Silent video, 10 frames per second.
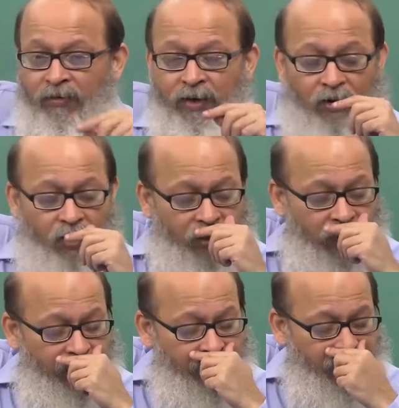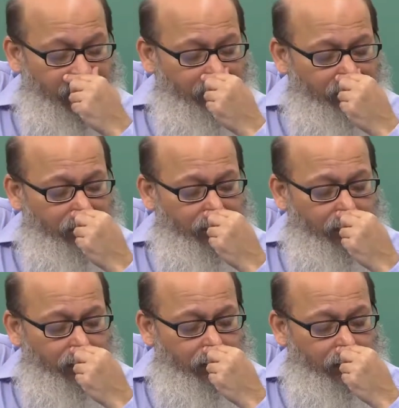we talked last time,
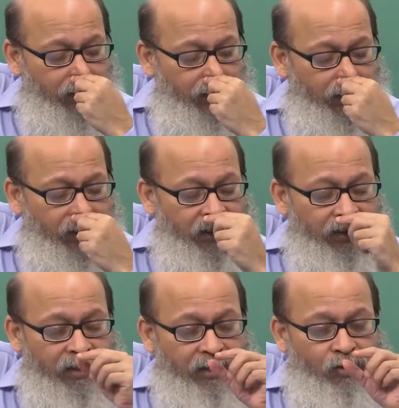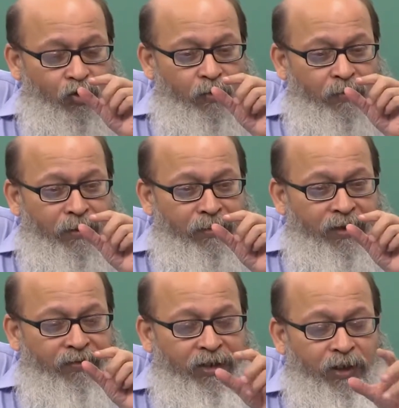it is the
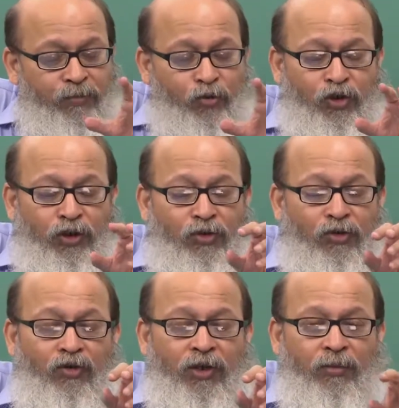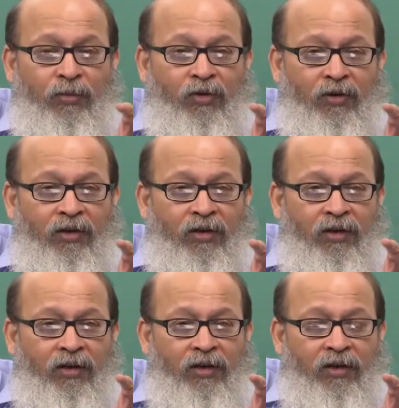dopamine which is pushing you to explore.
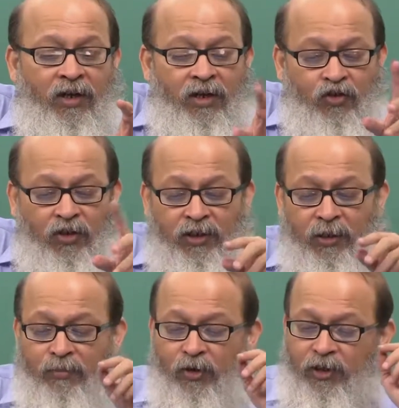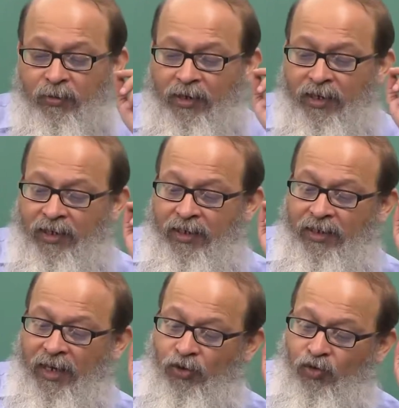So, is it possible that it is
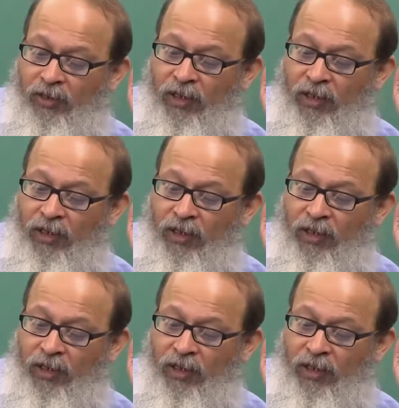actually the